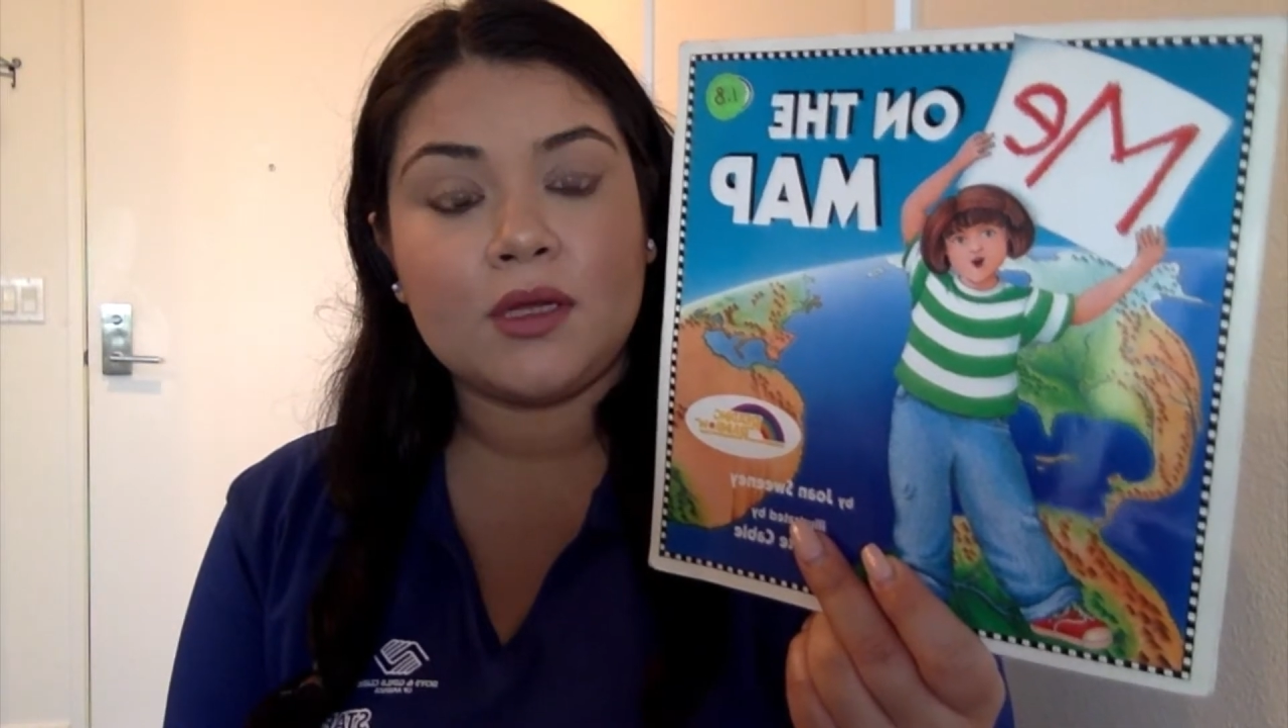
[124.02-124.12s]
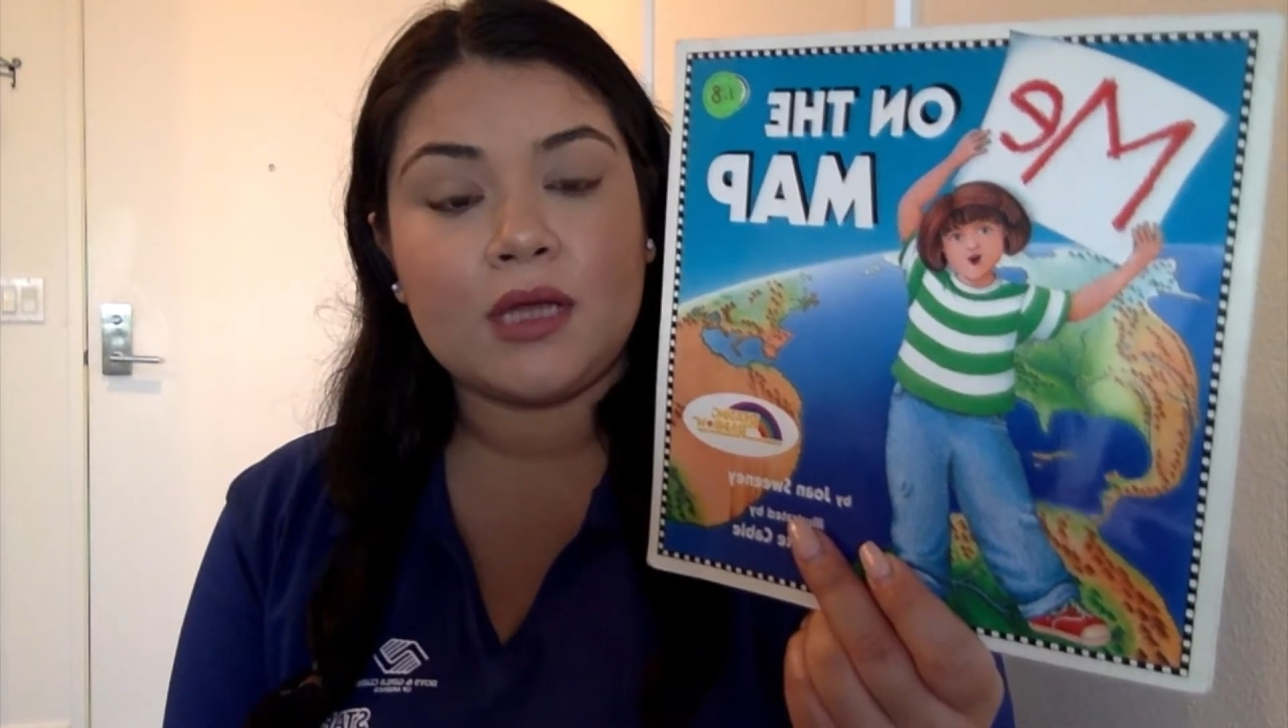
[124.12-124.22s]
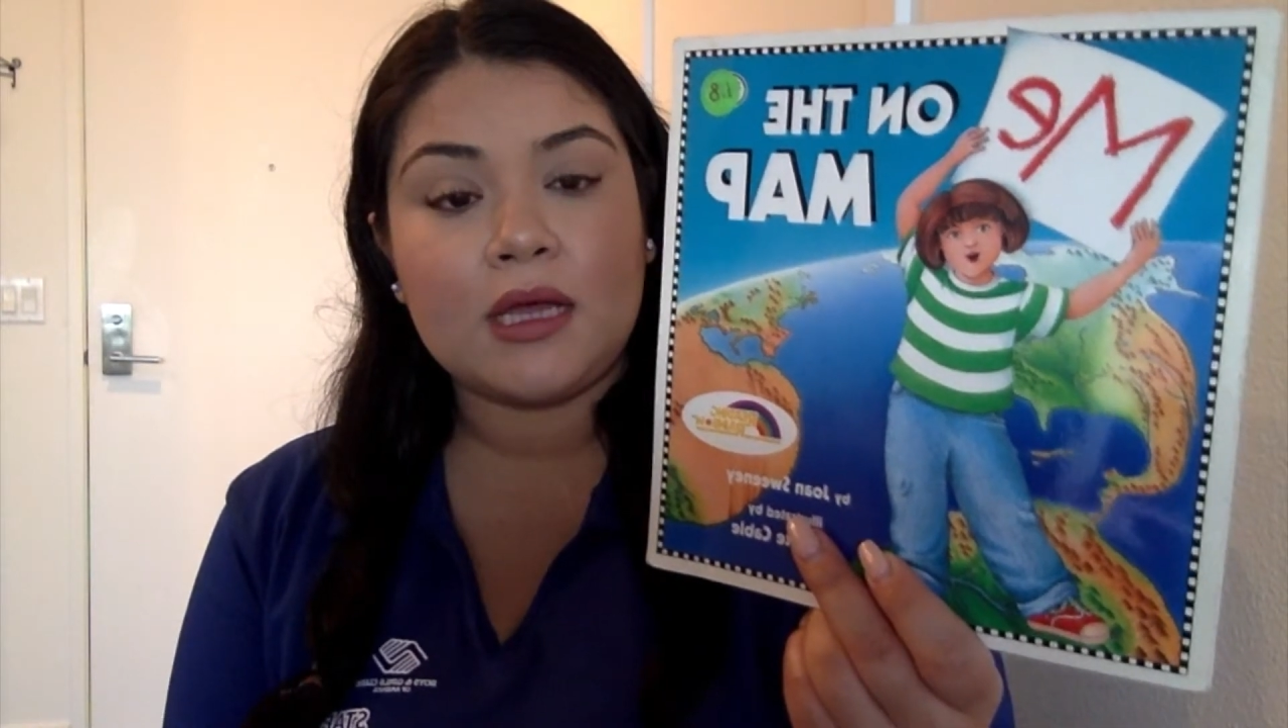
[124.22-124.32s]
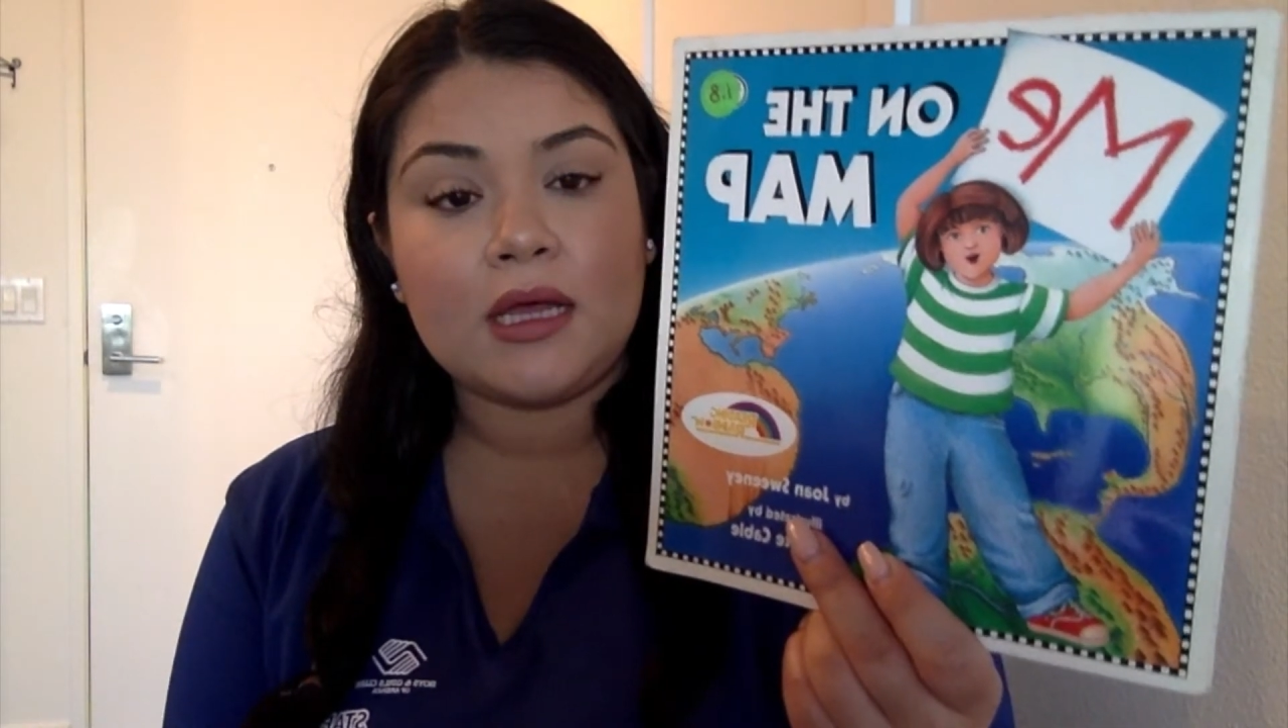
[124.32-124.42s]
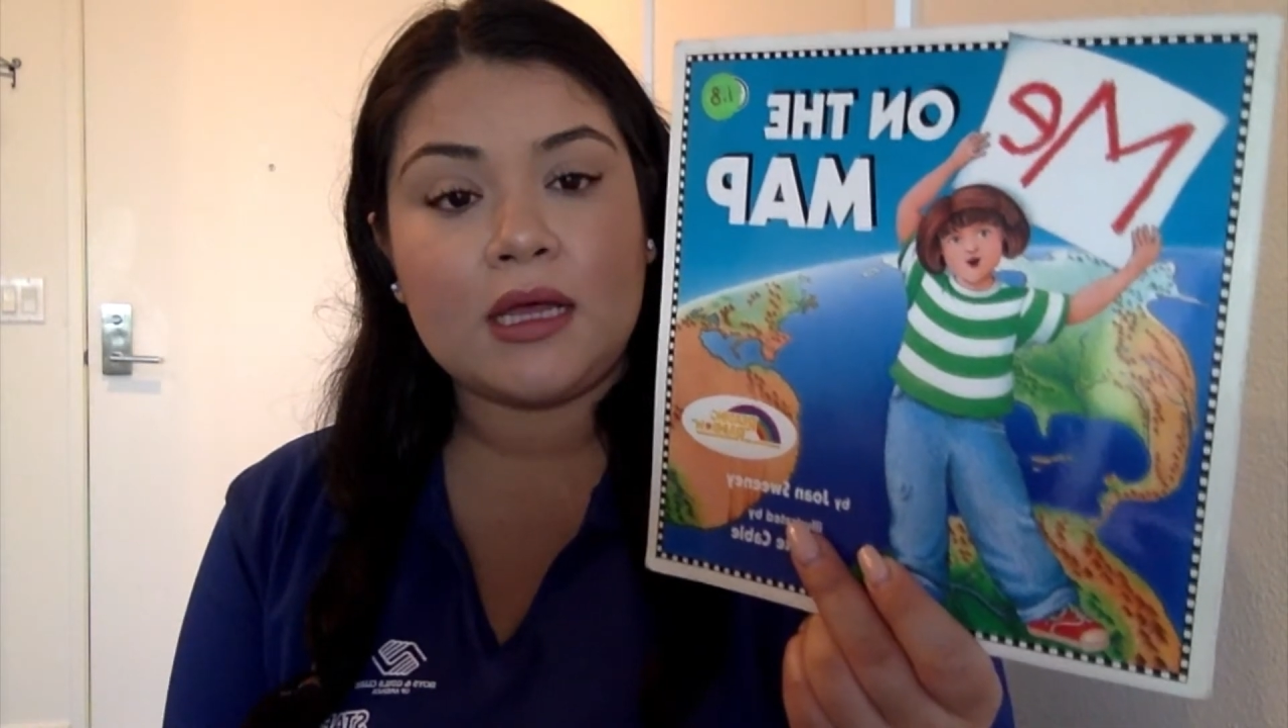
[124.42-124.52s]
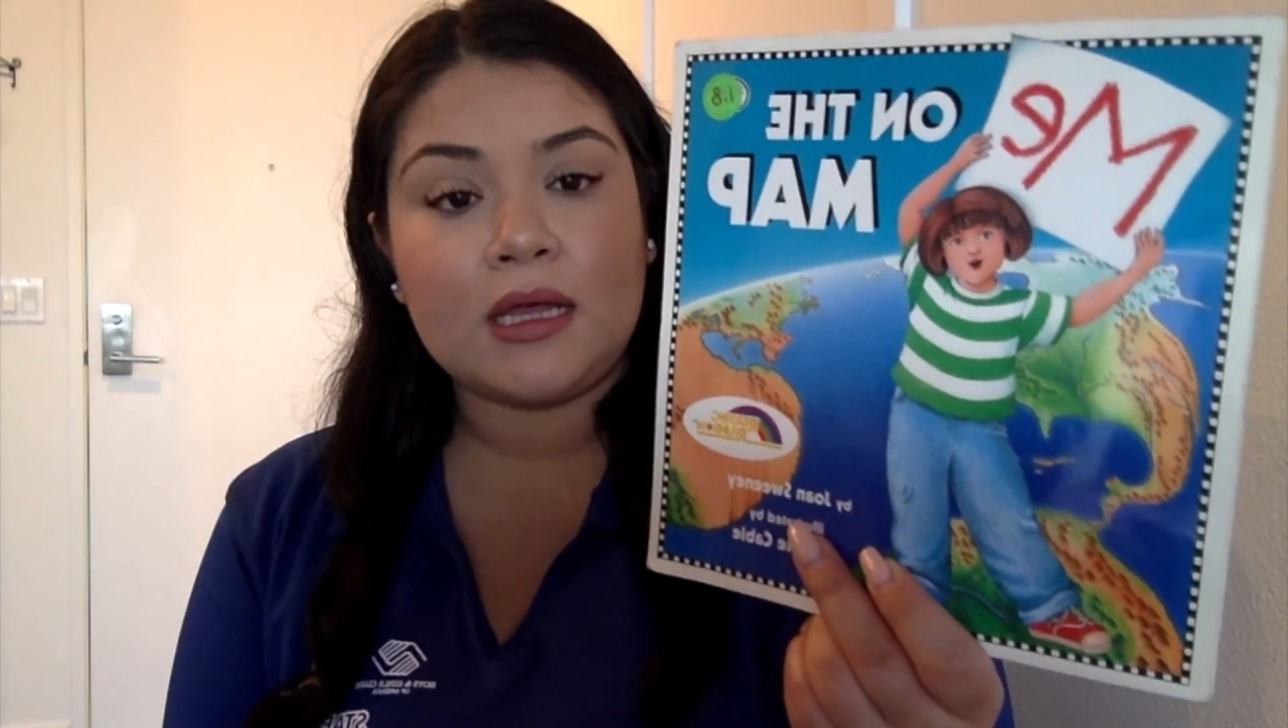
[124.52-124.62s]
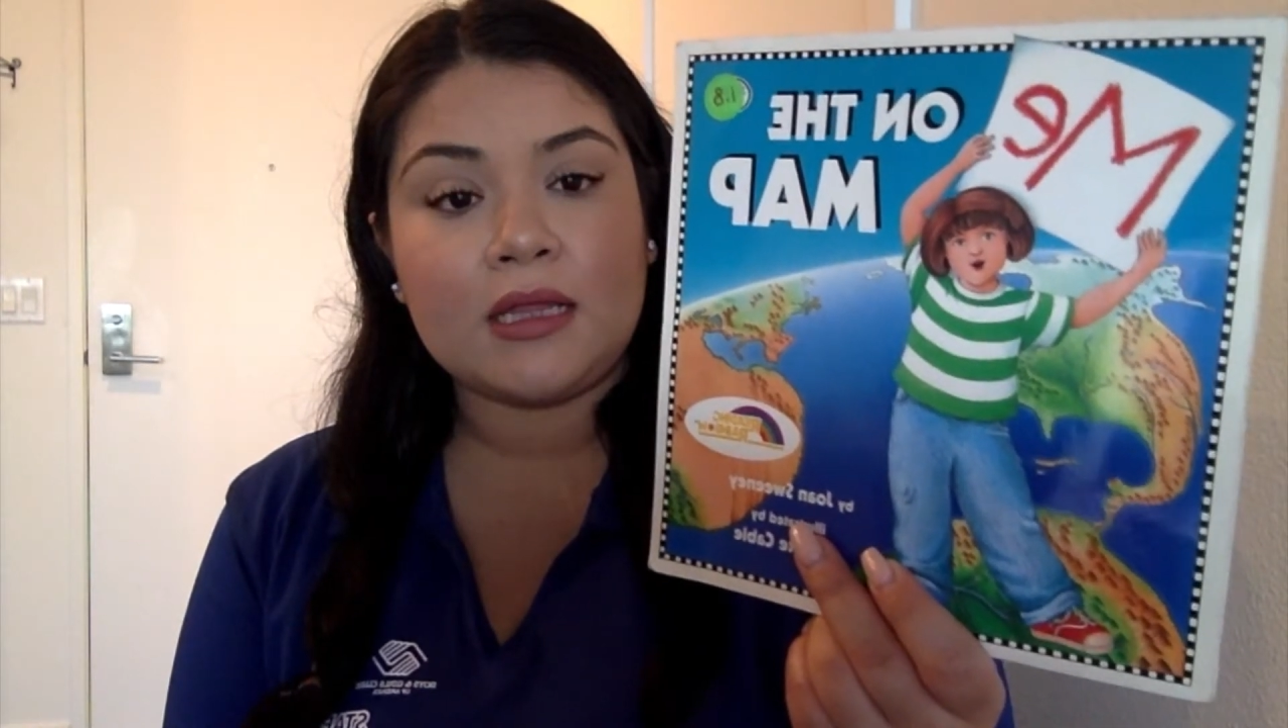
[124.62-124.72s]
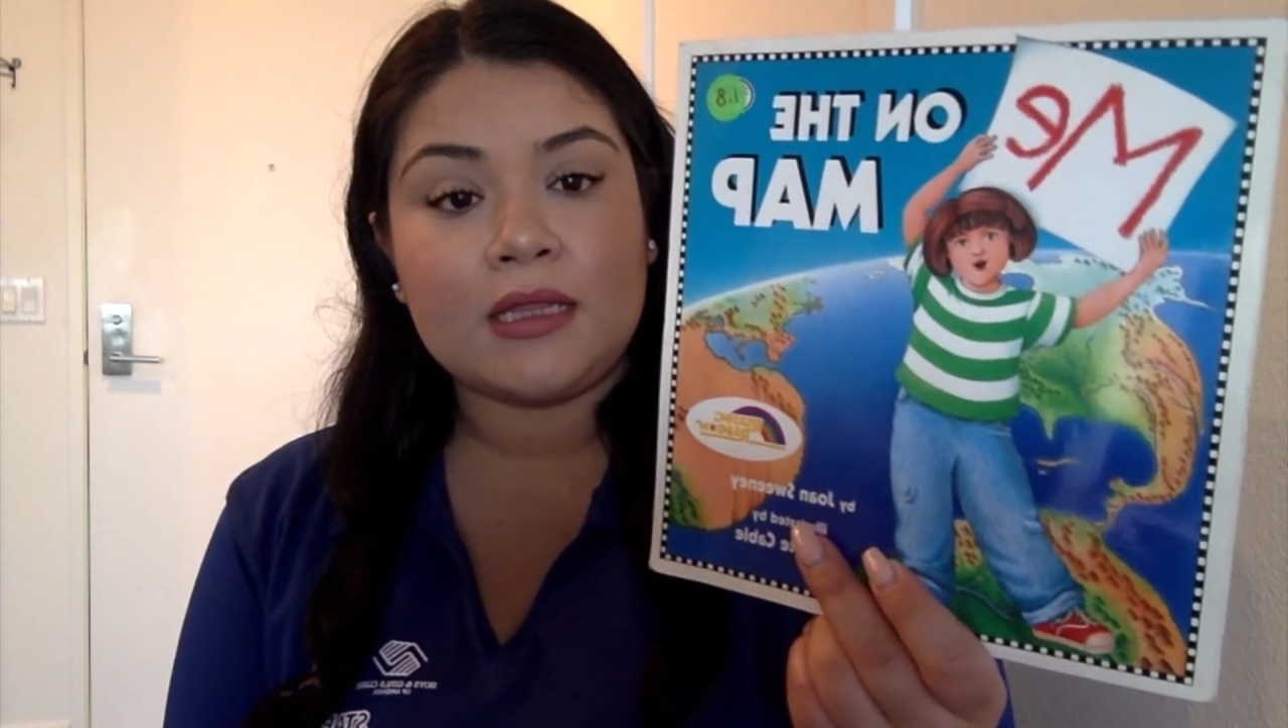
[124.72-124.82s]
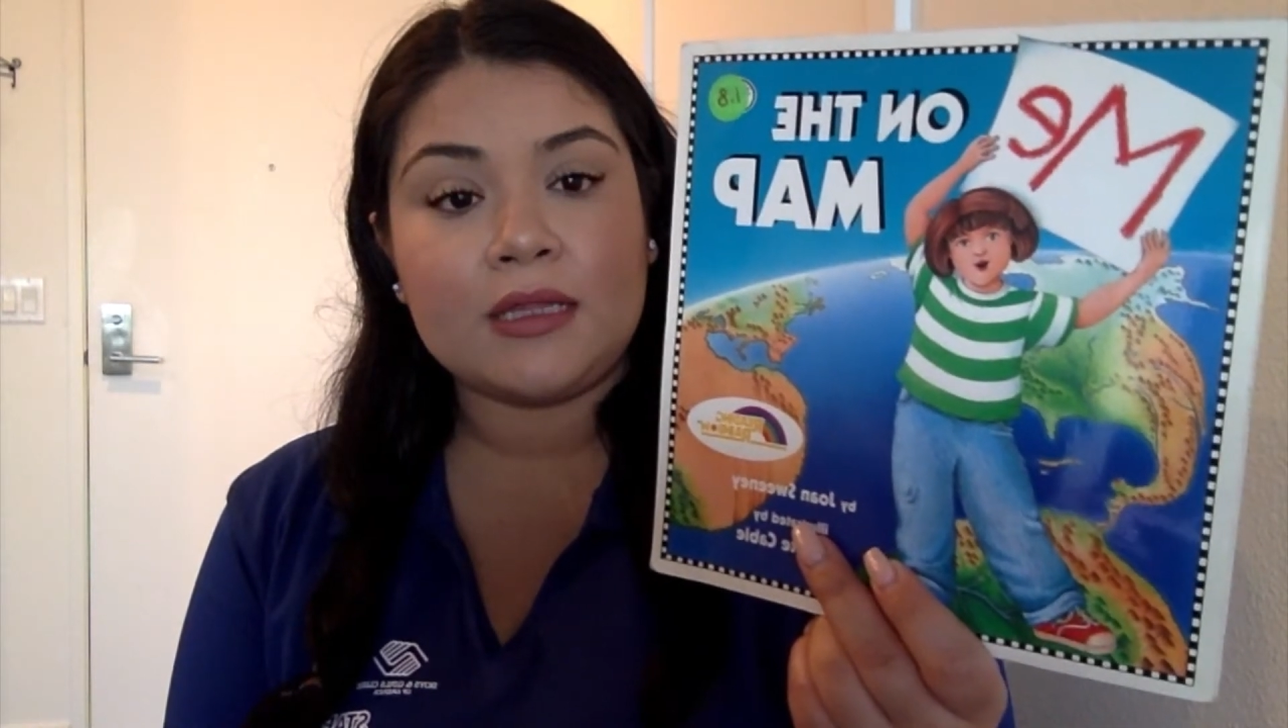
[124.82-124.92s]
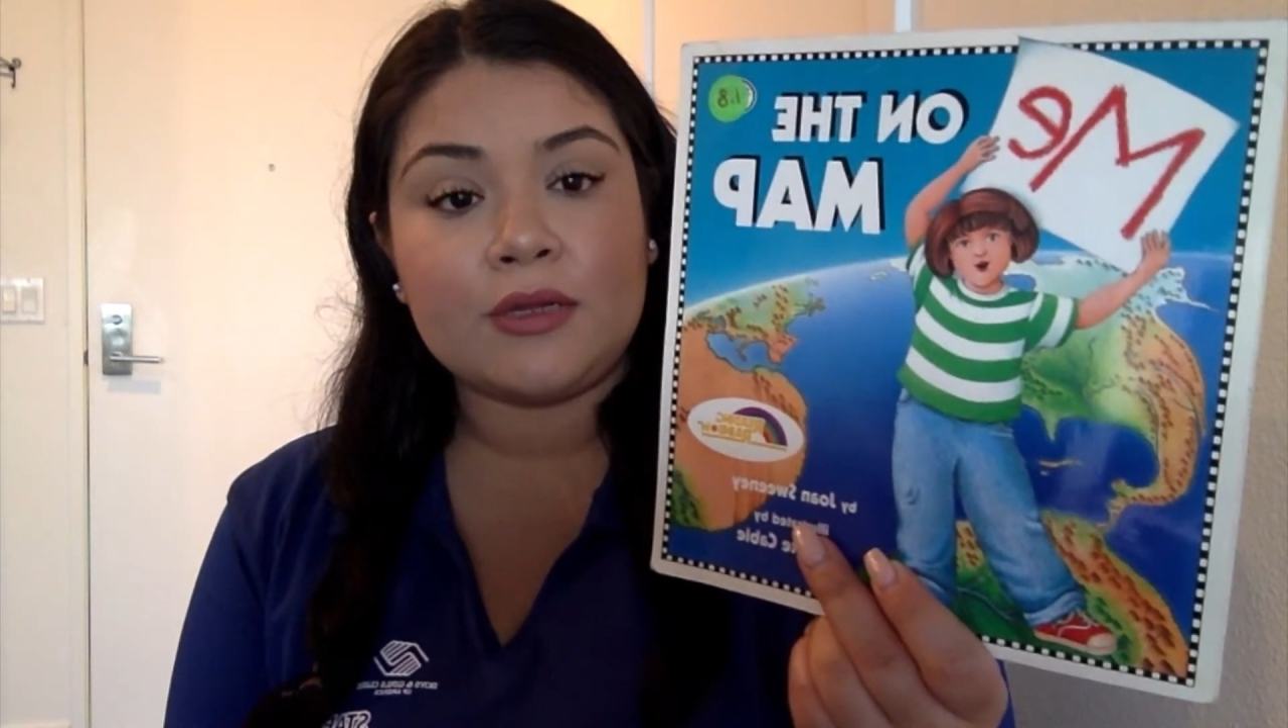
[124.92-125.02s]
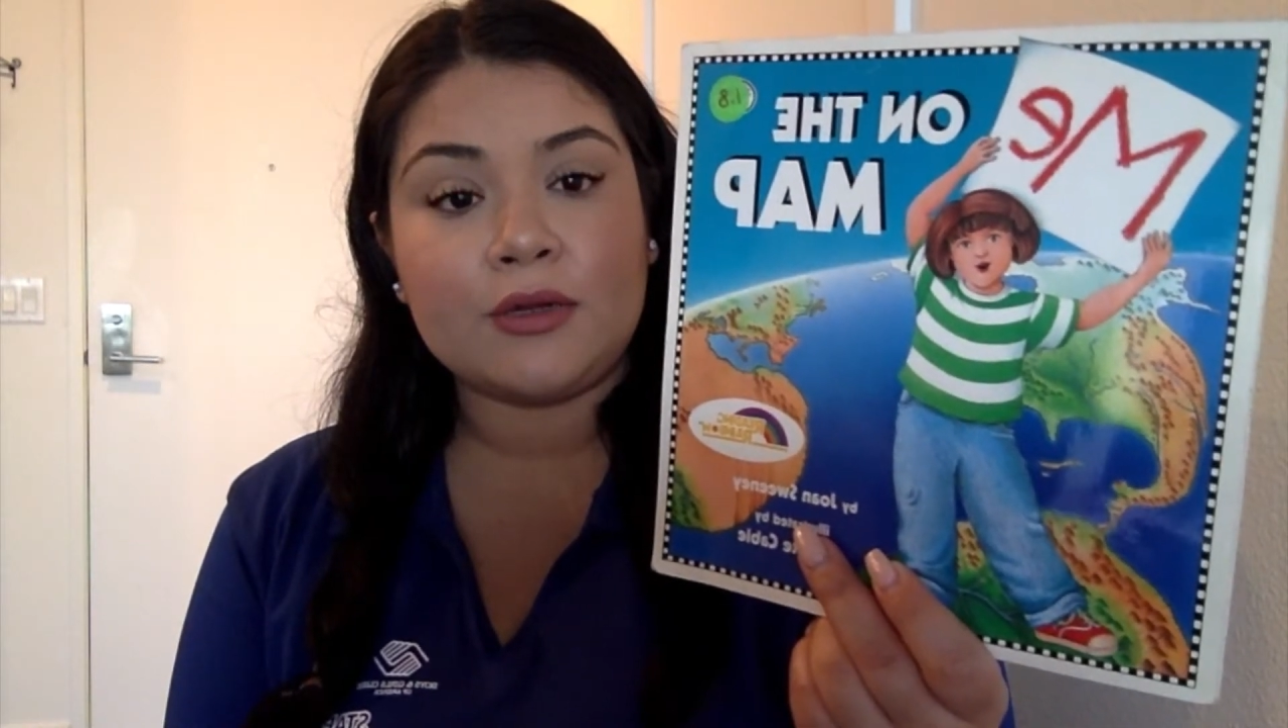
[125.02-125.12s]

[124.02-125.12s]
the little